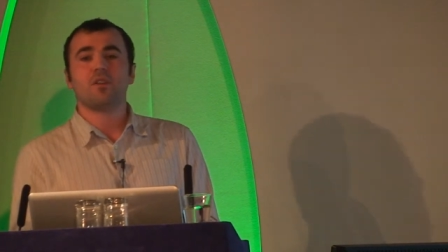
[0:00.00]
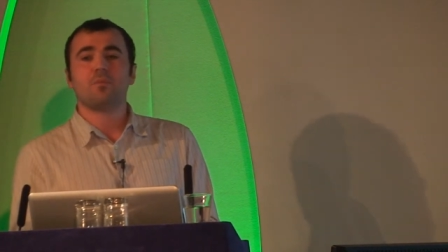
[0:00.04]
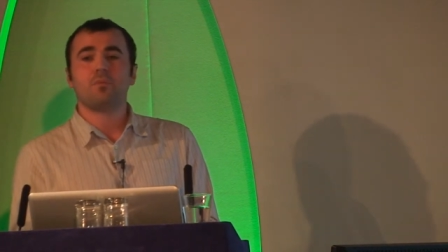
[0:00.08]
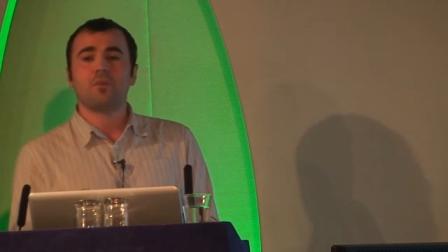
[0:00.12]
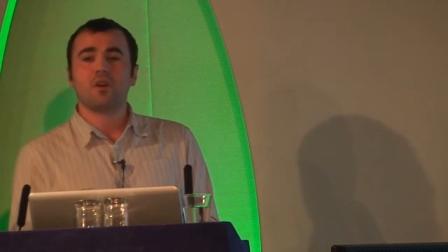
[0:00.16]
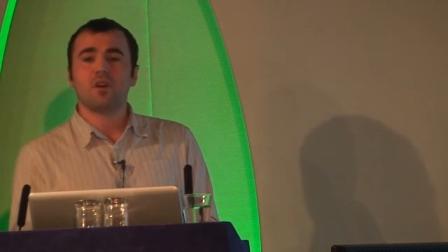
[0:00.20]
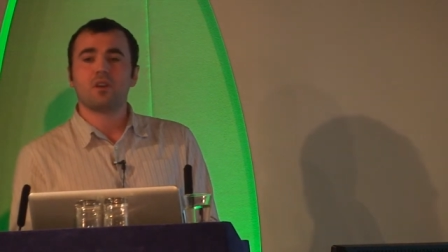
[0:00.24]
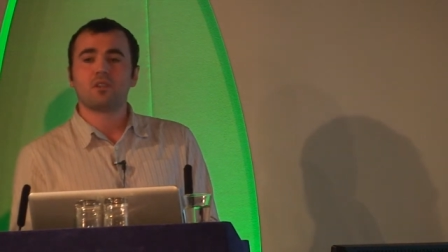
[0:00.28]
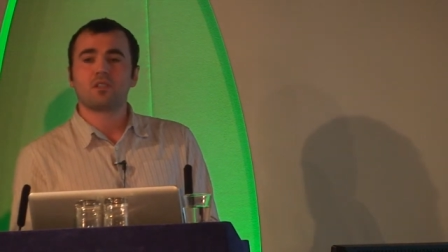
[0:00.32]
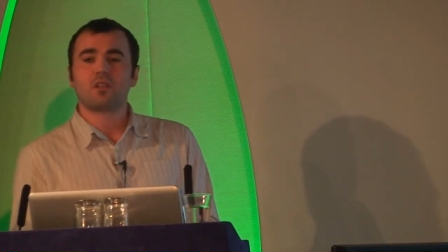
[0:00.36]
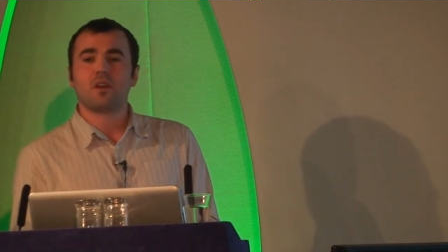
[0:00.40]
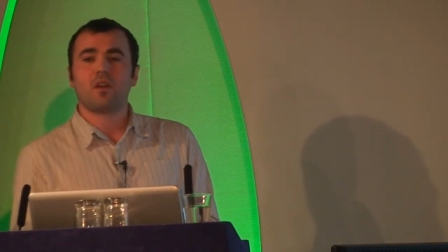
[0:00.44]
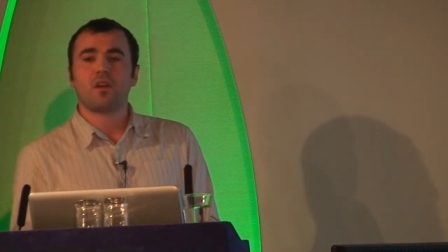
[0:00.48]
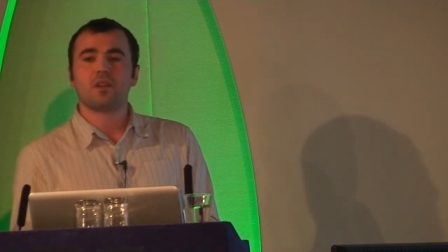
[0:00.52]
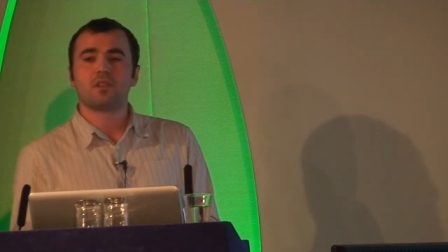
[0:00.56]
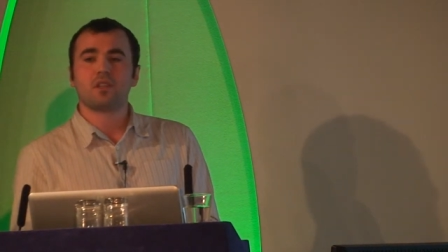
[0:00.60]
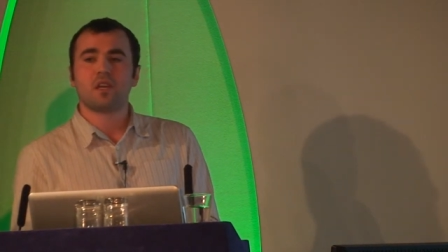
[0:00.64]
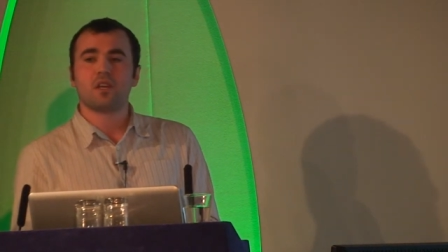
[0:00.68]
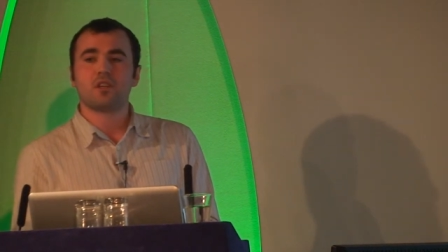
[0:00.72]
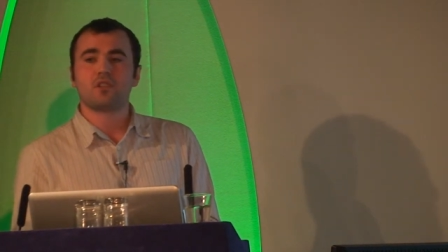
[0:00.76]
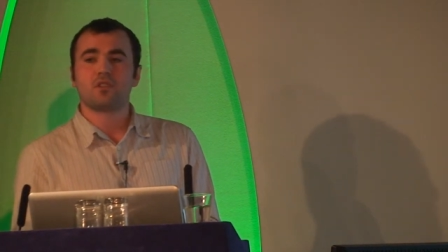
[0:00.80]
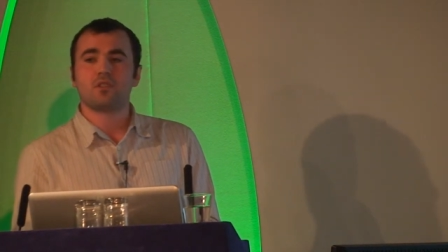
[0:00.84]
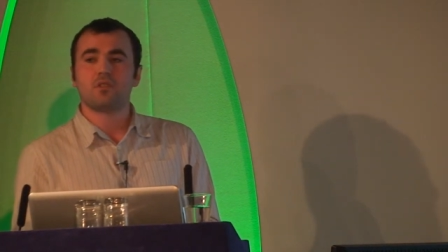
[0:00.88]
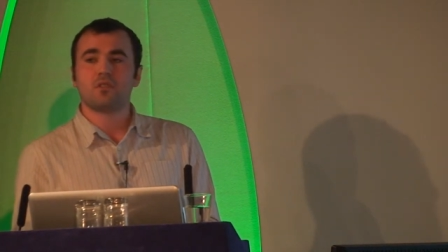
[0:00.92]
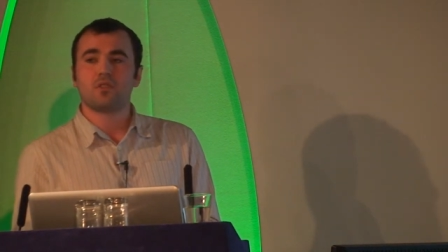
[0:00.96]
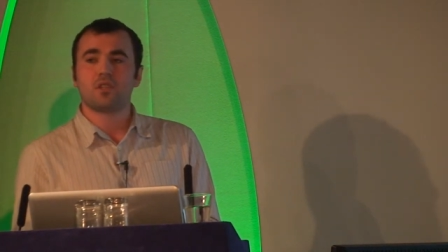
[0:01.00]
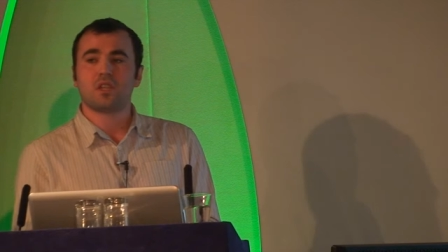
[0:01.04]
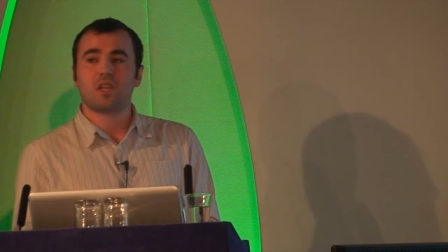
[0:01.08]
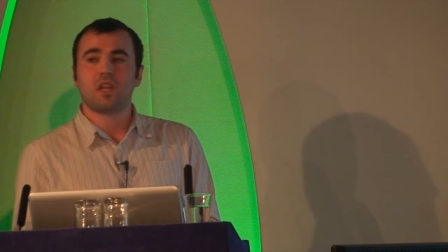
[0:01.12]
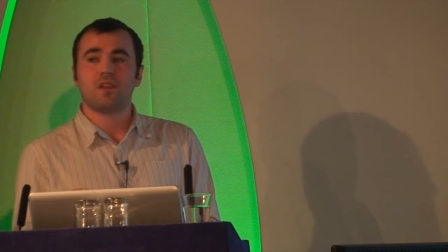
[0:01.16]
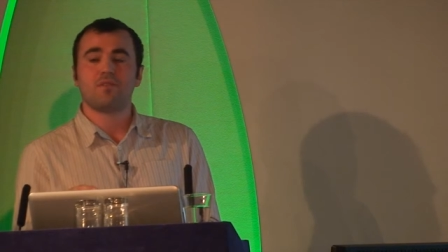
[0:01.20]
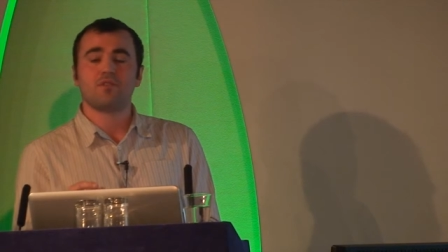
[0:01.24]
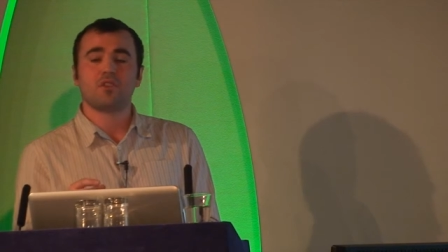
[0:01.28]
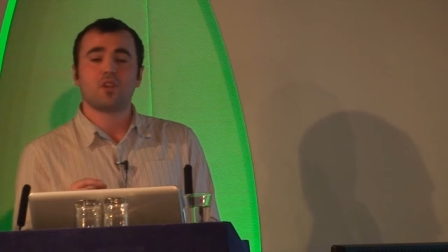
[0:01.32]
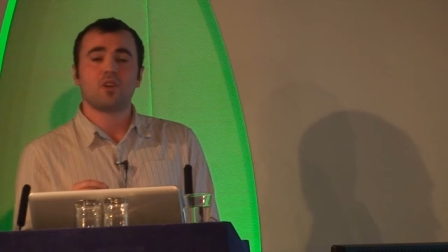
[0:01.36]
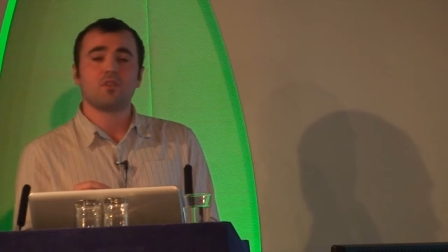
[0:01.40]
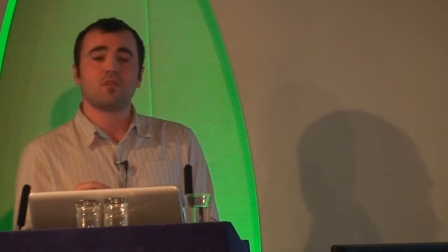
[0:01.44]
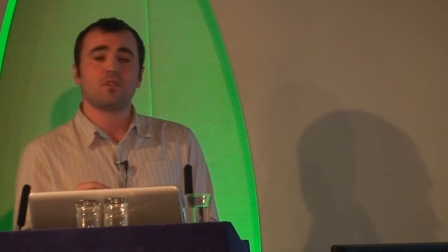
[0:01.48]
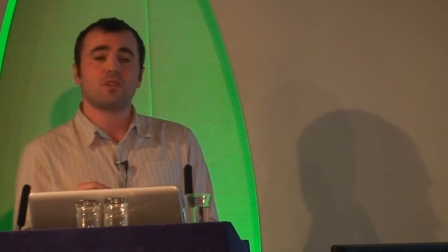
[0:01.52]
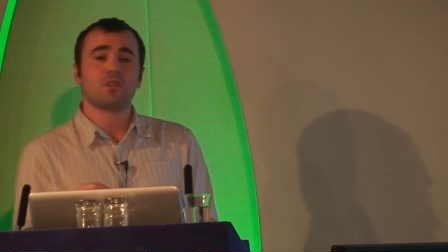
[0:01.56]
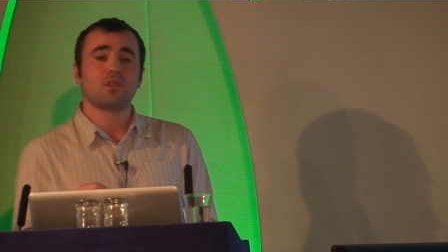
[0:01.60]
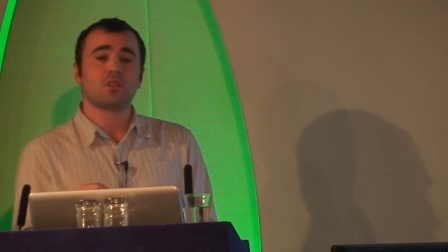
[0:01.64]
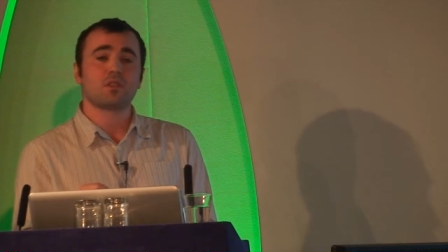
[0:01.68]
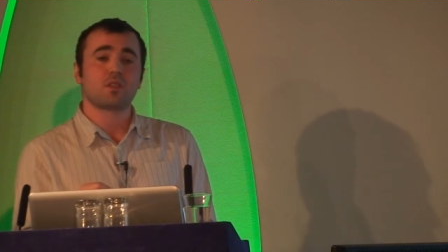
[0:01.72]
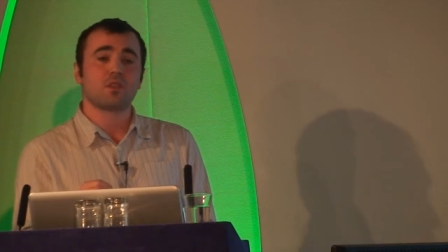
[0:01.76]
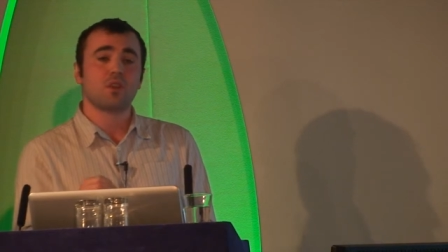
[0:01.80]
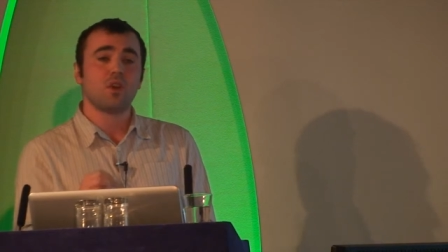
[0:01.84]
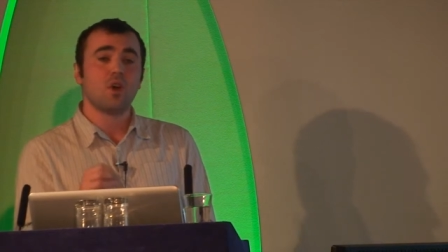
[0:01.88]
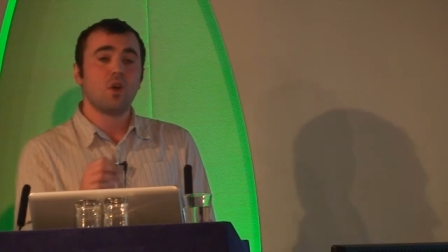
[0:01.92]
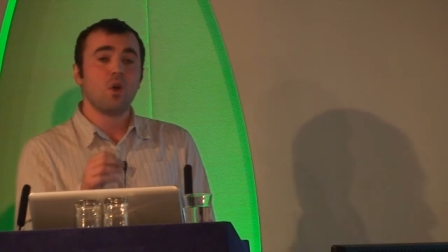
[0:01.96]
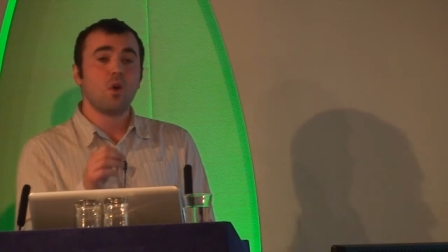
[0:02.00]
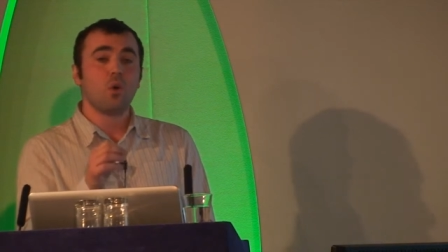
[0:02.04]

of personalisation, so they've noticed